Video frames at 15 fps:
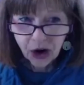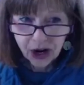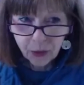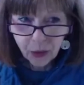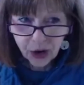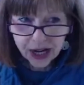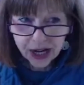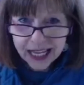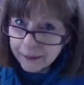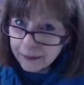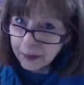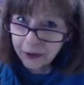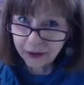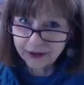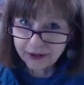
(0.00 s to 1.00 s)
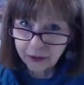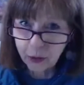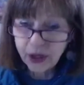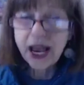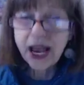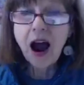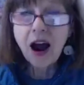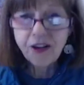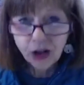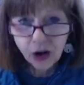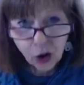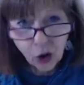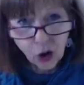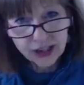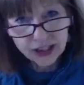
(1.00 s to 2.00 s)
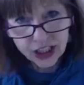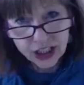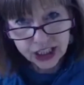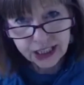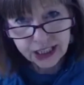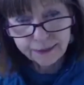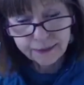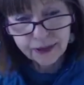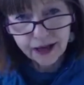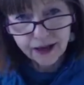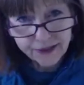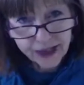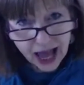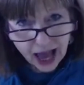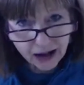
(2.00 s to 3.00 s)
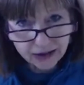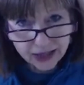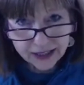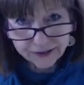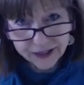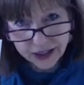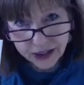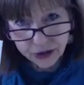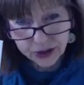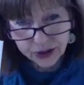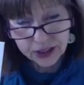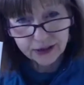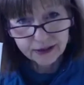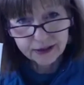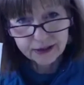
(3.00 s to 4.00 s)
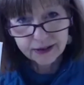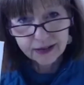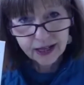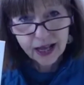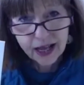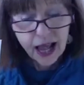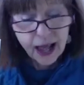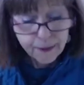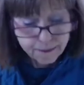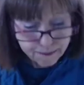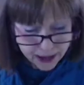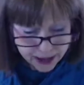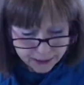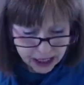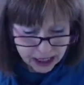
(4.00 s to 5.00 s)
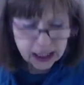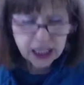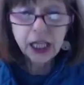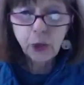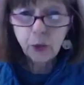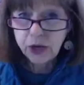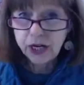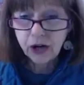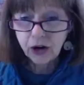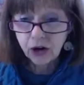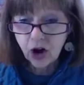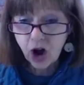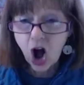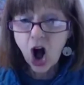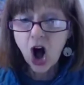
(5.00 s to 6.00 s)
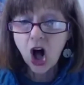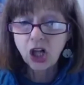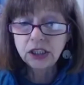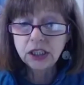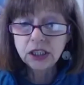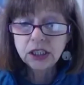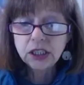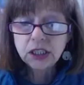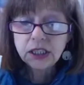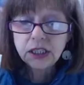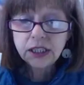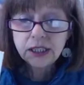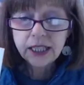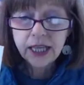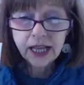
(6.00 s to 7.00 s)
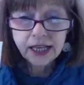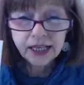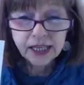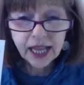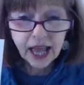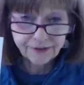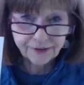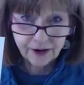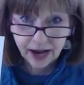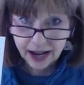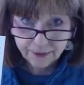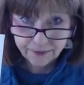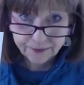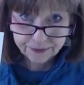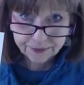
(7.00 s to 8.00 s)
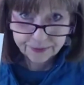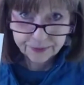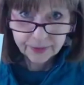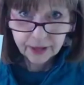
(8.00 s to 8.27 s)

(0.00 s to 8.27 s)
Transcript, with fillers: we're we're Hebrews. We are the lost sheep of the house of Israel. Biblically, we are called Ephraim